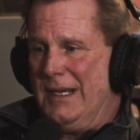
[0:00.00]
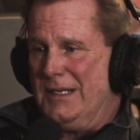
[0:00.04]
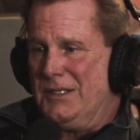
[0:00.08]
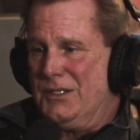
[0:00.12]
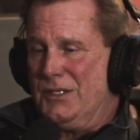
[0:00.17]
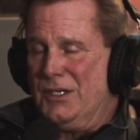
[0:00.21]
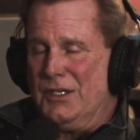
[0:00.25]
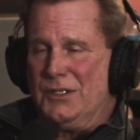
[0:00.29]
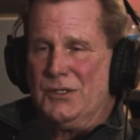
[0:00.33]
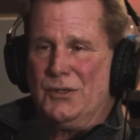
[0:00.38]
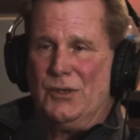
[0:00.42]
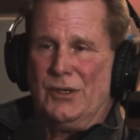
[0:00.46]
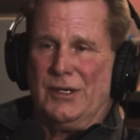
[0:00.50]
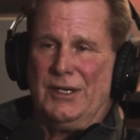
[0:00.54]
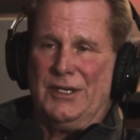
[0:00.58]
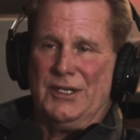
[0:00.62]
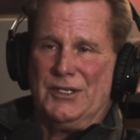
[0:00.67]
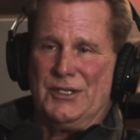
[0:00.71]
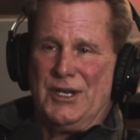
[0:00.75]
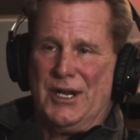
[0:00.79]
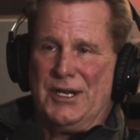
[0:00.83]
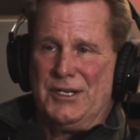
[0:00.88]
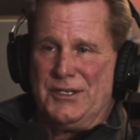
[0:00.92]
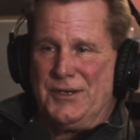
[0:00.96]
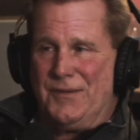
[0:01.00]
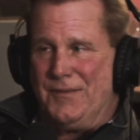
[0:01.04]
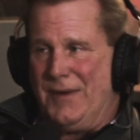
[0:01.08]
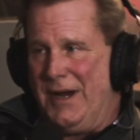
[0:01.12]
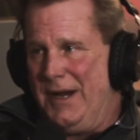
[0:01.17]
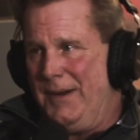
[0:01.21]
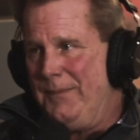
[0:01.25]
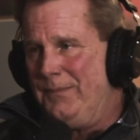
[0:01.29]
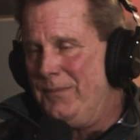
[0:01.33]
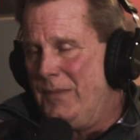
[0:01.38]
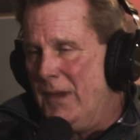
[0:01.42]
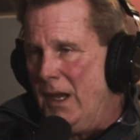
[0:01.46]
That's just organization,
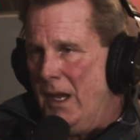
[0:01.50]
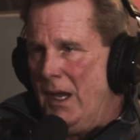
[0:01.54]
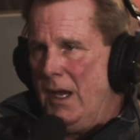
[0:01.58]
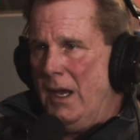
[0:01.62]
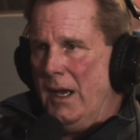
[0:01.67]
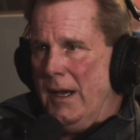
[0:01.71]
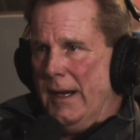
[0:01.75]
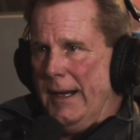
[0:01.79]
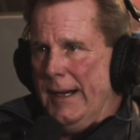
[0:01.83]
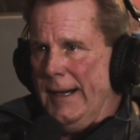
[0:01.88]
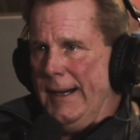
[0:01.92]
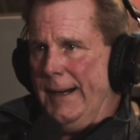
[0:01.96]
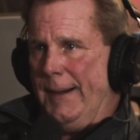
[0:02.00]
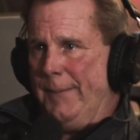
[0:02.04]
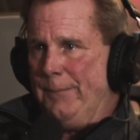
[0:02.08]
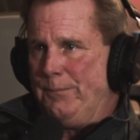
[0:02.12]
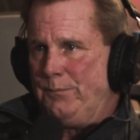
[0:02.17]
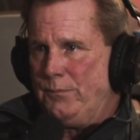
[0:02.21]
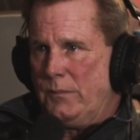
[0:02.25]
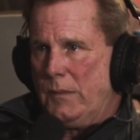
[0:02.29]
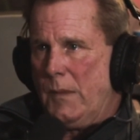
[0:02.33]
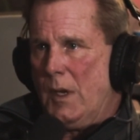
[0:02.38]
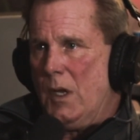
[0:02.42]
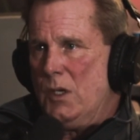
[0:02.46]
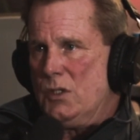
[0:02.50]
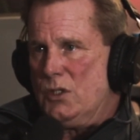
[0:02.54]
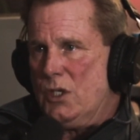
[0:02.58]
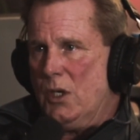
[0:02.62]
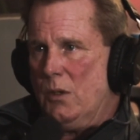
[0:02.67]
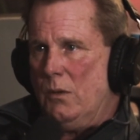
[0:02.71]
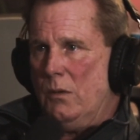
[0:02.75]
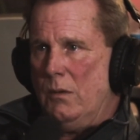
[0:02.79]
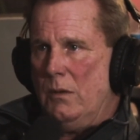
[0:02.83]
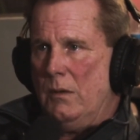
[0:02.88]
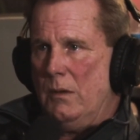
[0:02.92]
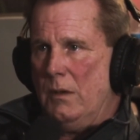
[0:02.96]
right?
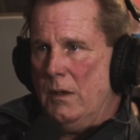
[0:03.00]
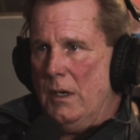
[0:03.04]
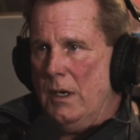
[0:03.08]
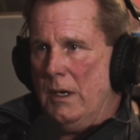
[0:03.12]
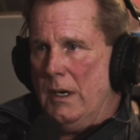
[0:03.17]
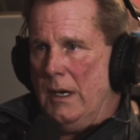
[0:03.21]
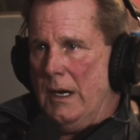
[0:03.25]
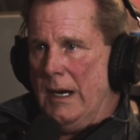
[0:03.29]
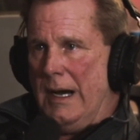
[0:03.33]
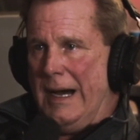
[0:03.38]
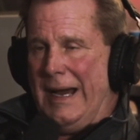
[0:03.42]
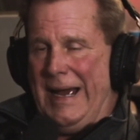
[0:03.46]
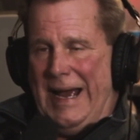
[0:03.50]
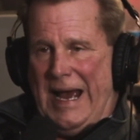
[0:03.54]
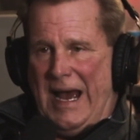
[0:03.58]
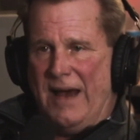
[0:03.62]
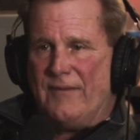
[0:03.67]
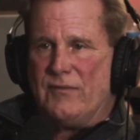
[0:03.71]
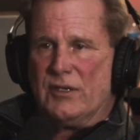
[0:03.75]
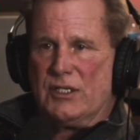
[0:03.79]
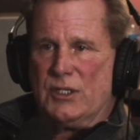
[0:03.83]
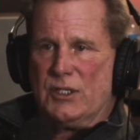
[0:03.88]
So I have